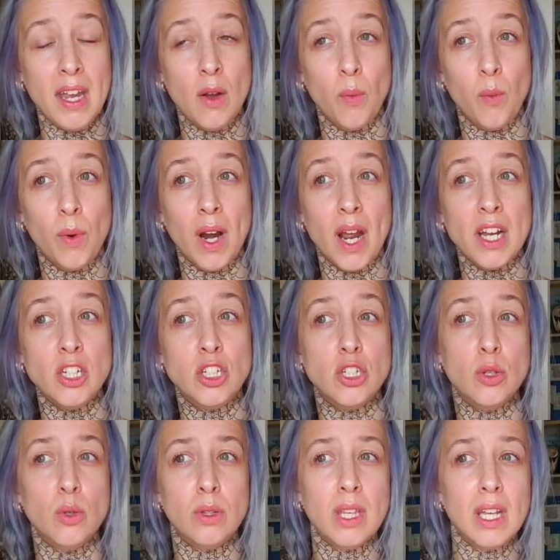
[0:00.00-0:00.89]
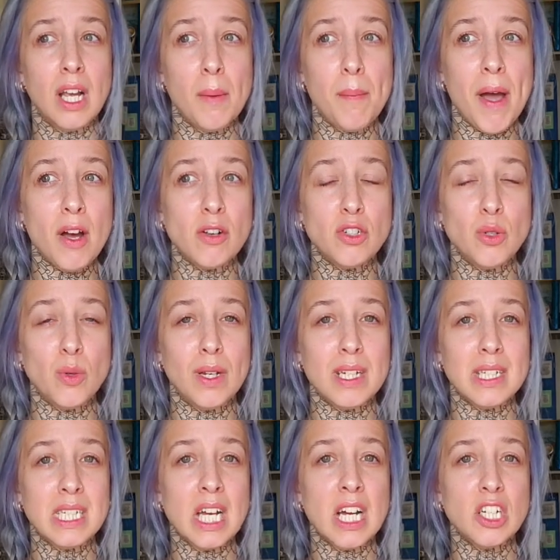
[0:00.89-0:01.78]
when I do think about doing
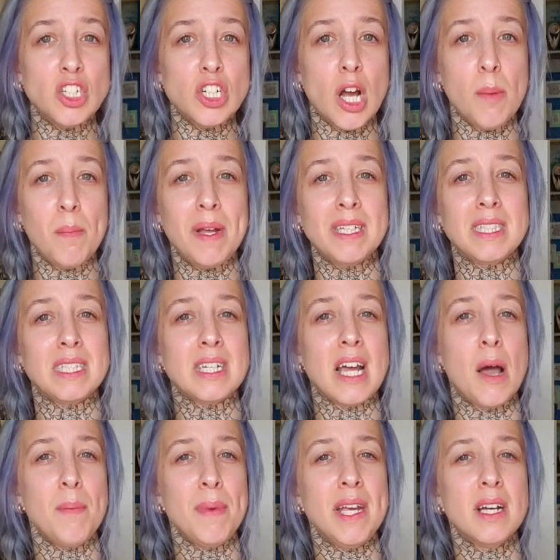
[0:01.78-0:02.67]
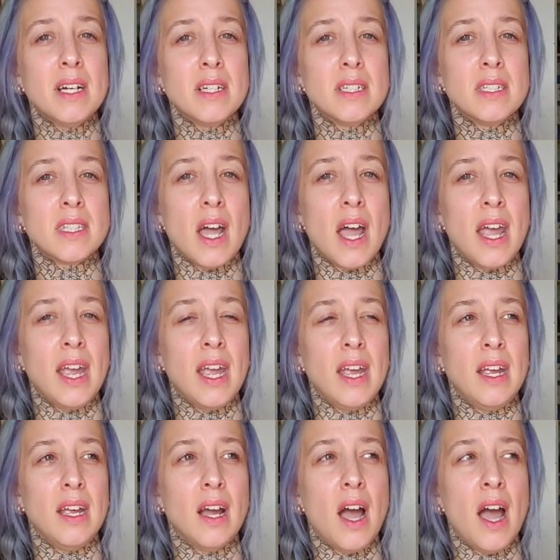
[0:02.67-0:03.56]
a touch-up, it's not because
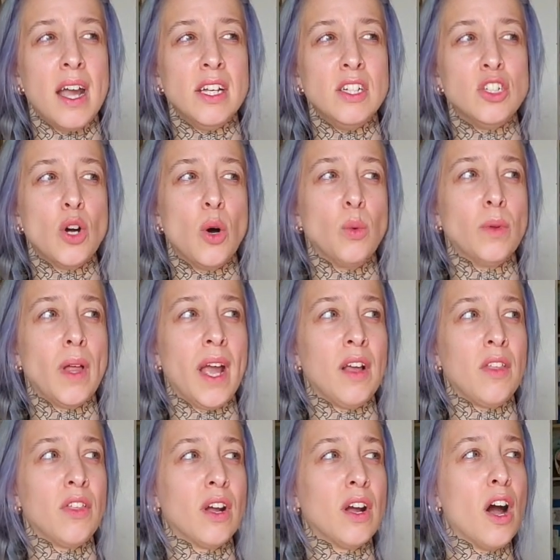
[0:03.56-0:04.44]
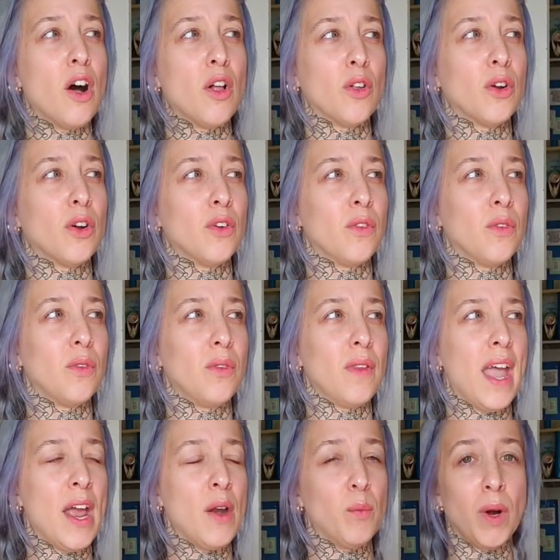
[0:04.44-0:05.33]
I don't like the color
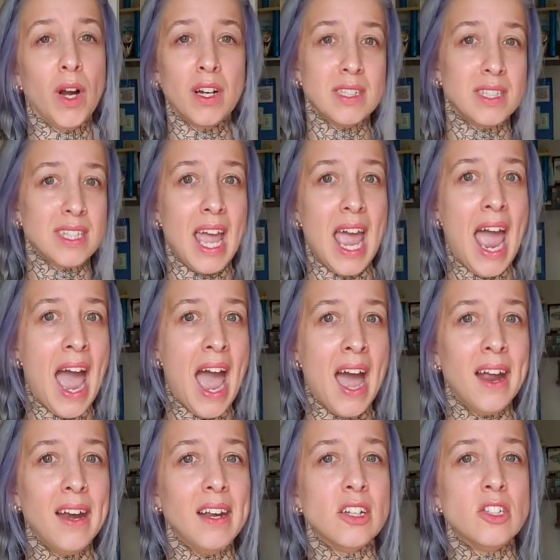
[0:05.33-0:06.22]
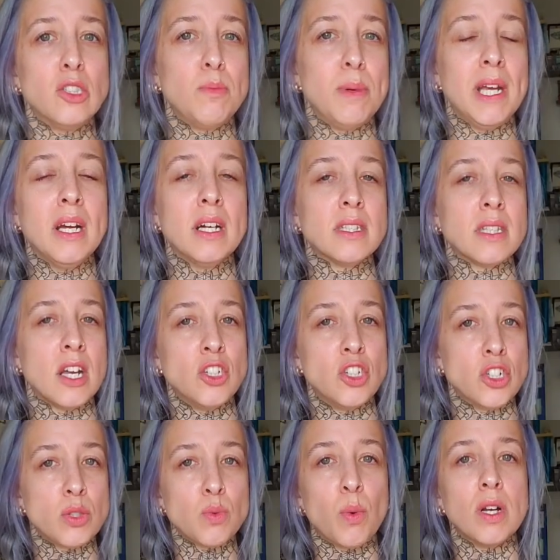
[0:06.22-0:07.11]
and where it's at. It's because I
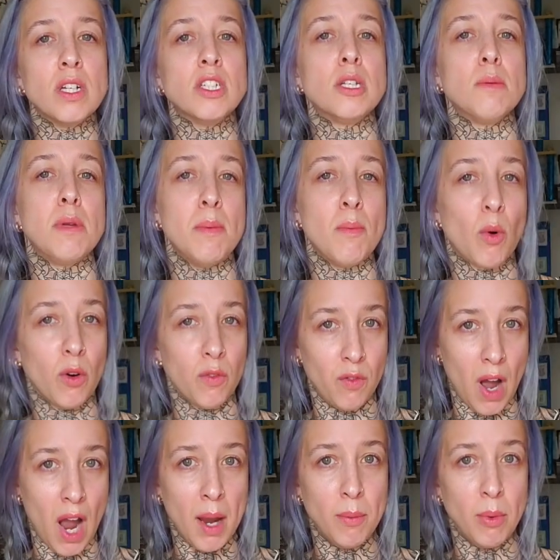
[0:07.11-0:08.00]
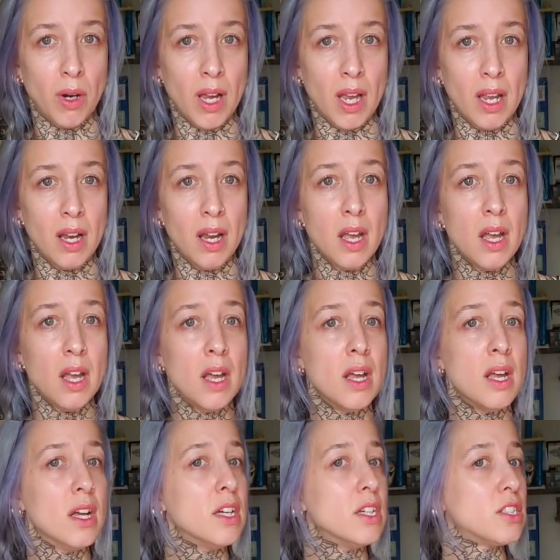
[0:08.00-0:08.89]
just want it to be more vibrant.
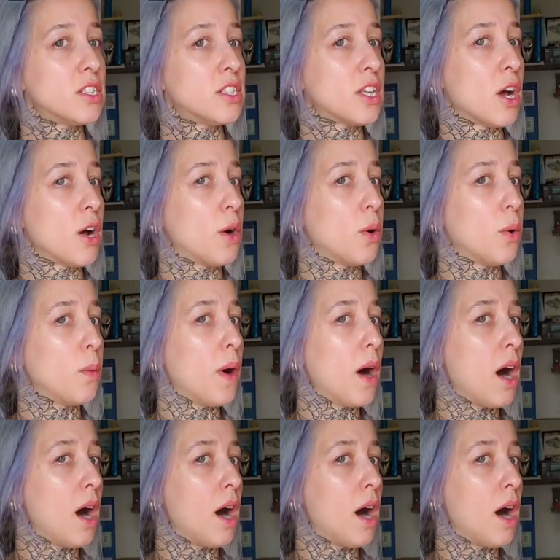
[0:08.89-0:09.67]
So